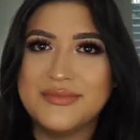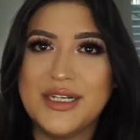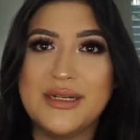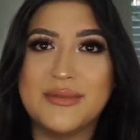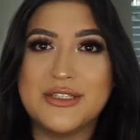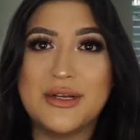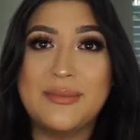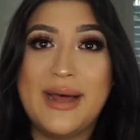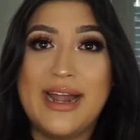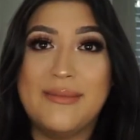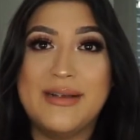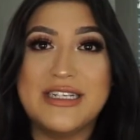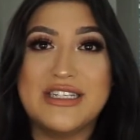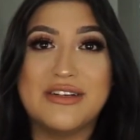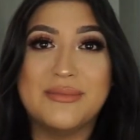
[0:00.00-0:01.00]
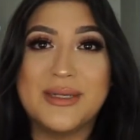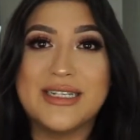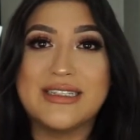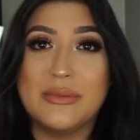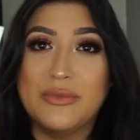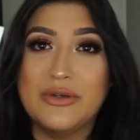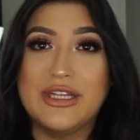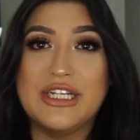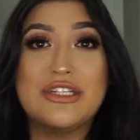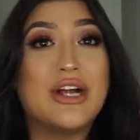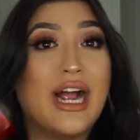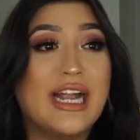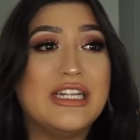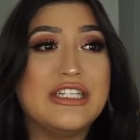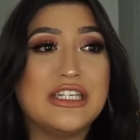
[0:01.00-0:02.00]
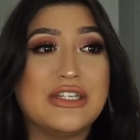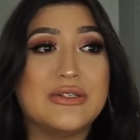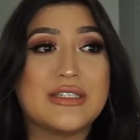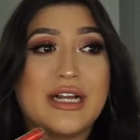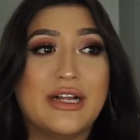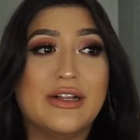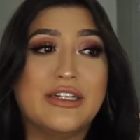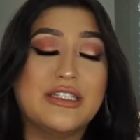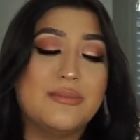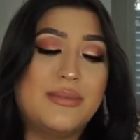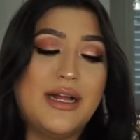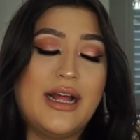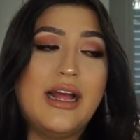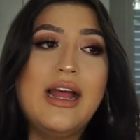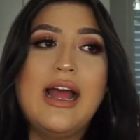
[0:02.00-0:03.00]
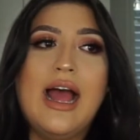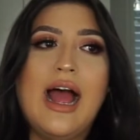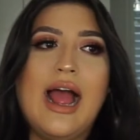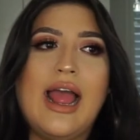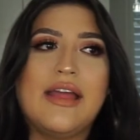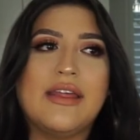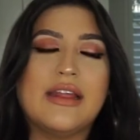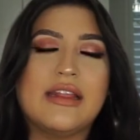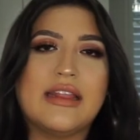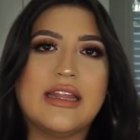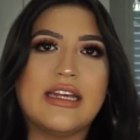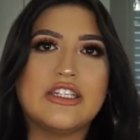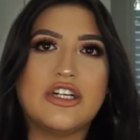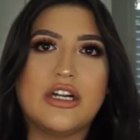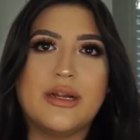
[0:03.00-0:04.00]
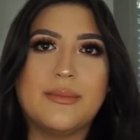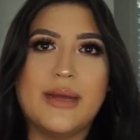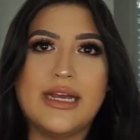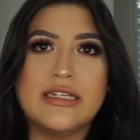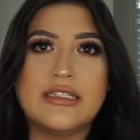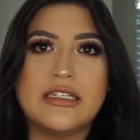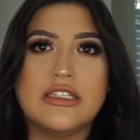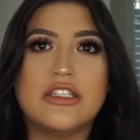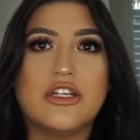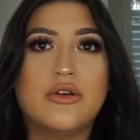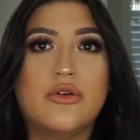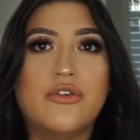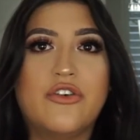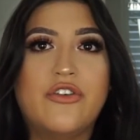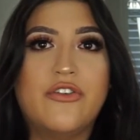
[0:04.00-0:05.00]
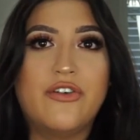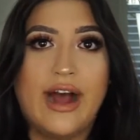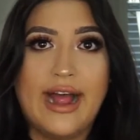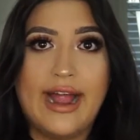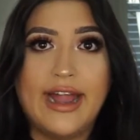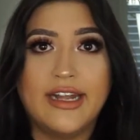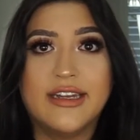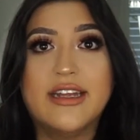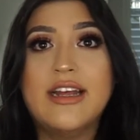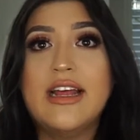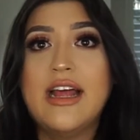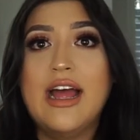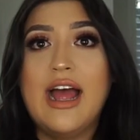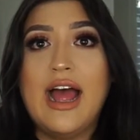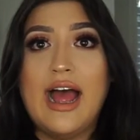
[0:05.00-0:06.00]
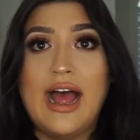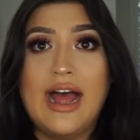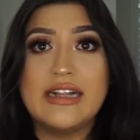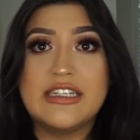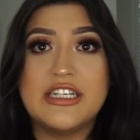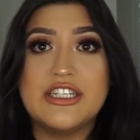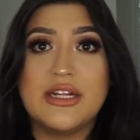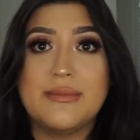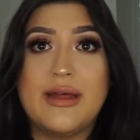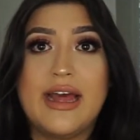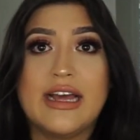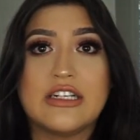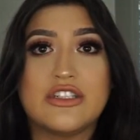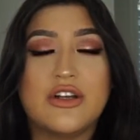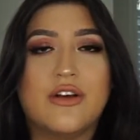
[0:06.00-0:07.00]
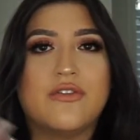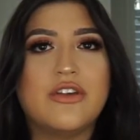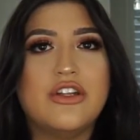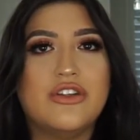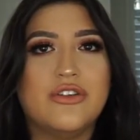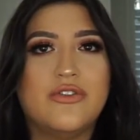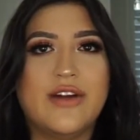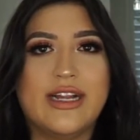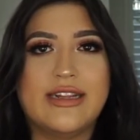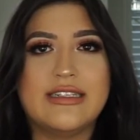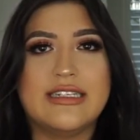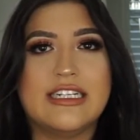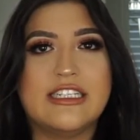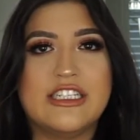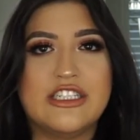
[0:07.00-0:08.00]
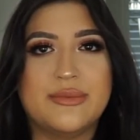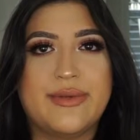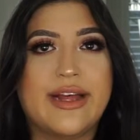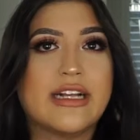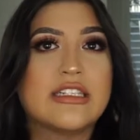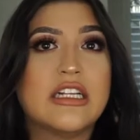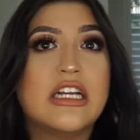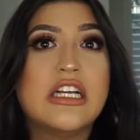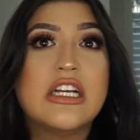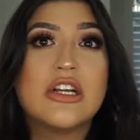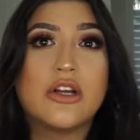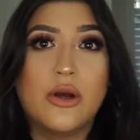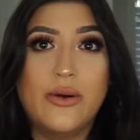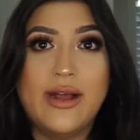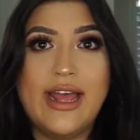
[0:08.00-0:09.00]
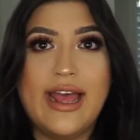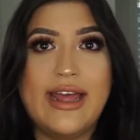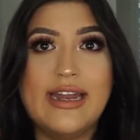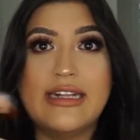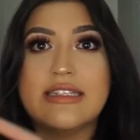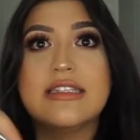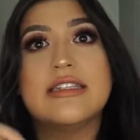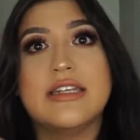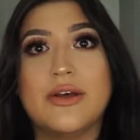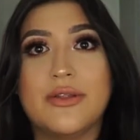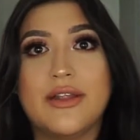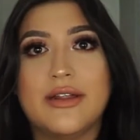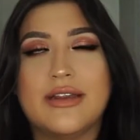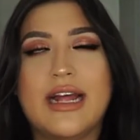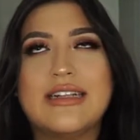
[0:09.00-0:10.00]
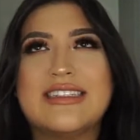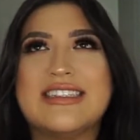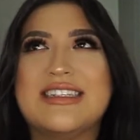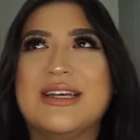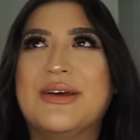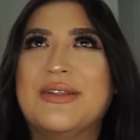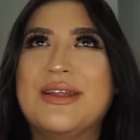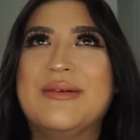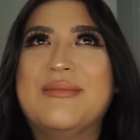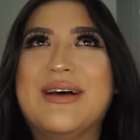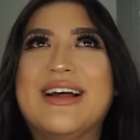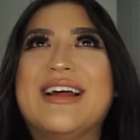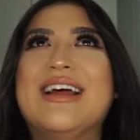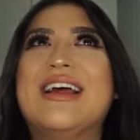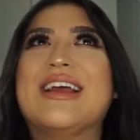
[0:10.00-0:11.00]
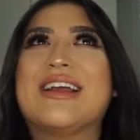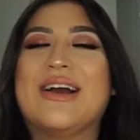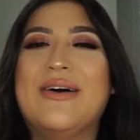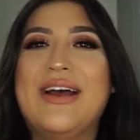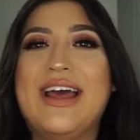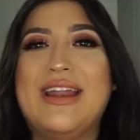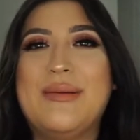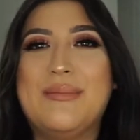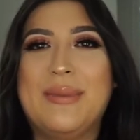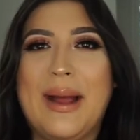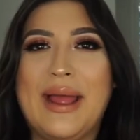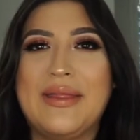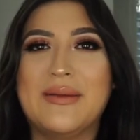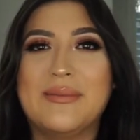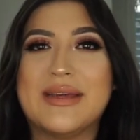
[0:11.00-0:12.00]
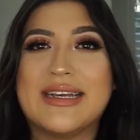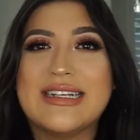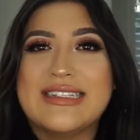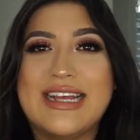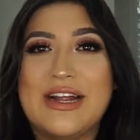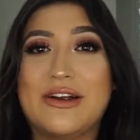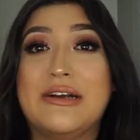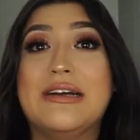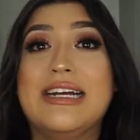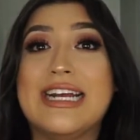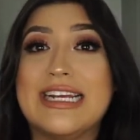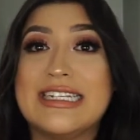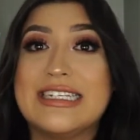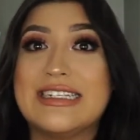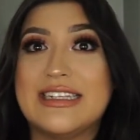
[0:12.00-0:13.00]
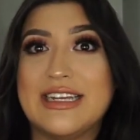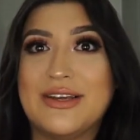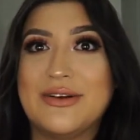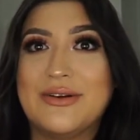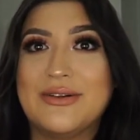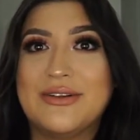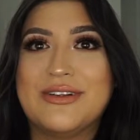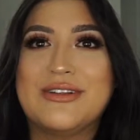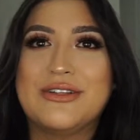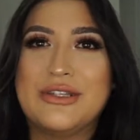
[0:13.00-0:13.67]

And I'm so mad at myself because I'm really trying to use colors. But I think these are amazing to find at T J Maxx. So if you do find these at T J Maxx, go ahead and steal them. Not steal them, but go ahead and buy them because they are a steal.